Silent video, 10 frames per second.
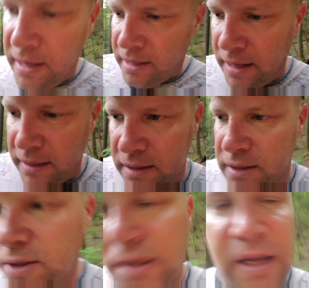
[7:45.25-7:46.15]
That's
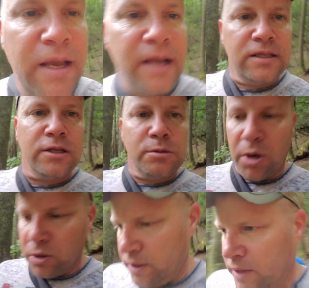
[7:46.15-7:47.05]
just
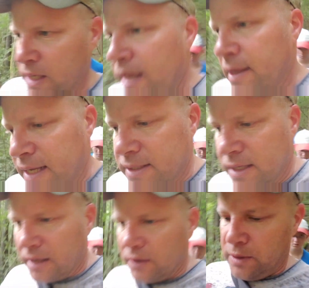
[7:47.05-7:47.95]
part of it. That's
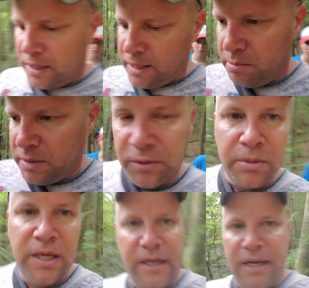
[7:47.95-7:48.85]
not going to keep me from
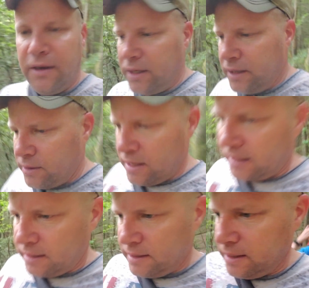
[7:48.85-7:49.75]
getting out here. I
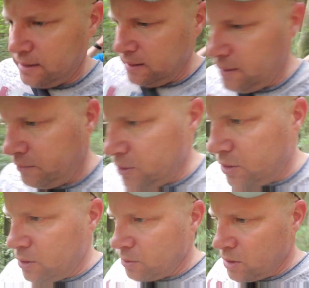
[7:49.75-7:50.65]
can tell you that for
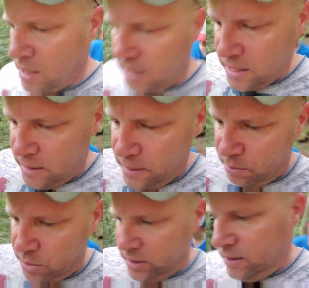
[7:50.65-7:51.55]
sure.
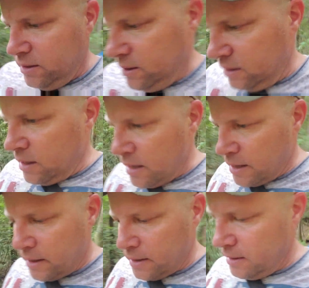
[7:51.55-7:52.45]
But
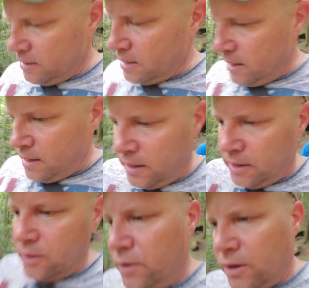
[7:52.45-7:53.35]

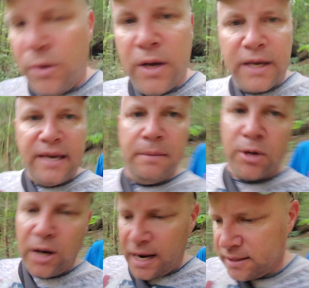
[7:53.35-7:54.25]
you know, keep
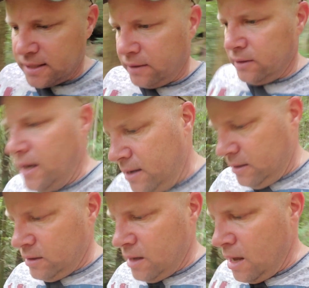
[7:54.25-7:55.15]
your eyes out.
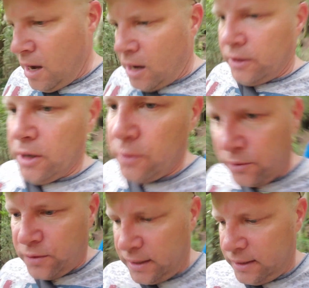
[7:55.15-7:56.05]
Another
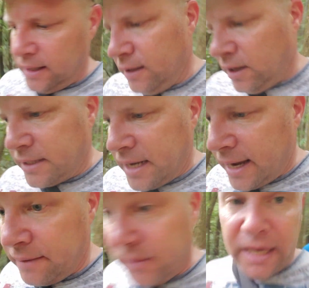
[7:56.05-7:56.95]
thing that I like to
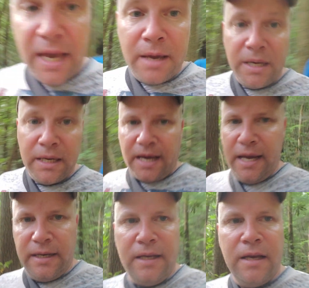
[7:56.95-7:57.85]
have that came in
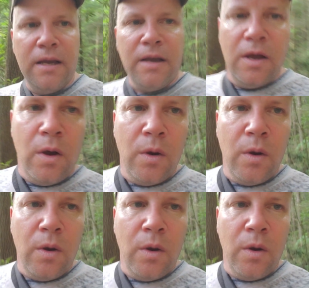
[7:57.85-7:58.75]
handy
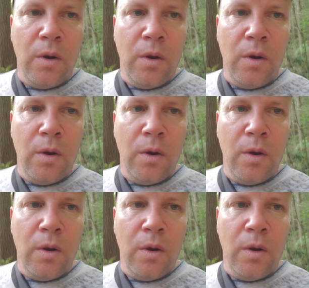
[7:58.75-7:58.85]
was